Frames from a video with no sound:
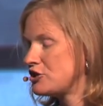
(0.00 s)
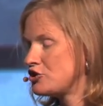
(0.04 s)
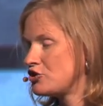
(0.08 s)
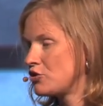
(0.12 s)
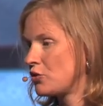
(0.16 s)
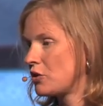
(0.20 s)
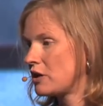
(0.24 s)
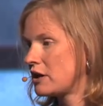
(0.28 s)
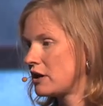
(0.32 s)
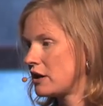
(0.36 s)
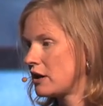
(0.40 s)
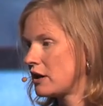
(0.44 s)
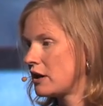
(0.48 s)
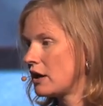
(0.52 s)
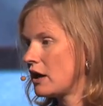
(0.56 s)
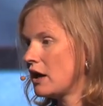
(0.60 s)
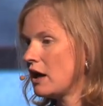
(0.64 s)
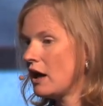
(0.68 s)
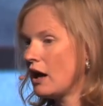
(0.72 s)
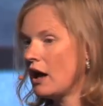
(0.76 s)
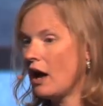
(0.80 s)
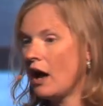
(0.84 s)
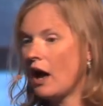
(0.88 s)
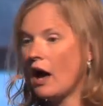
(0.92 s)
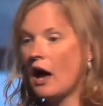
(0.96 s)
Jordan
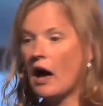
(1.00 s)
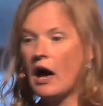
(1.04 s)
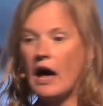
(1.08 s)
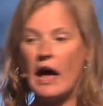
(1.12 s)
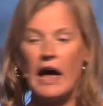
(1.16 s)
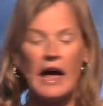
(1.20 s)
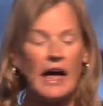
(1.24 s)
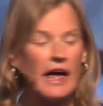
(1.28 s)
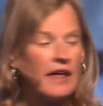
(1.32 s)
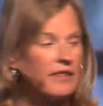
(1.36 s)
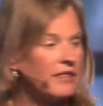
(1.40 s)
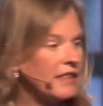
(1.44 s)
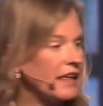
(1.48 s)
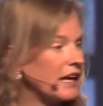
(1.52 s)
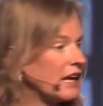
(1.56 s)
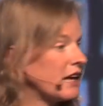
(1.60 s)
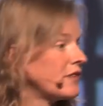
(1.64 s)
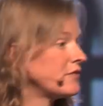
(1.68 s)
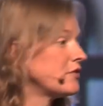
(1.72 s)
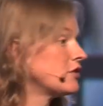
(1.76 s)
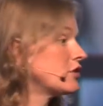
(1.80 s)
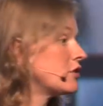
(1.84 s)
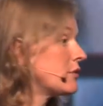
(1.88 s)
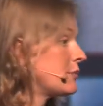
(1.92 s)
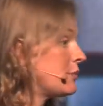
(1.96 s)
and they give
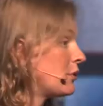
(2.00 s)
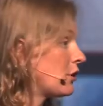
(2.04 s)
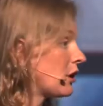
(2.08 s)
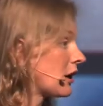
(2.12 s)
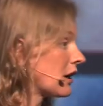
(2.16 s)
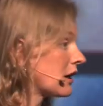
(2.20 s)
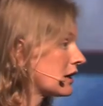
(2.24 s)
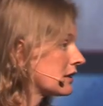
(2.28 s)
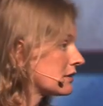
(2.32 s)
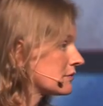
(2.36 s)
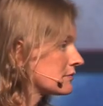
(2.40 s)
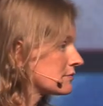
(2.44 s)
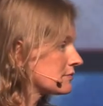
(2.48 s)
you the book.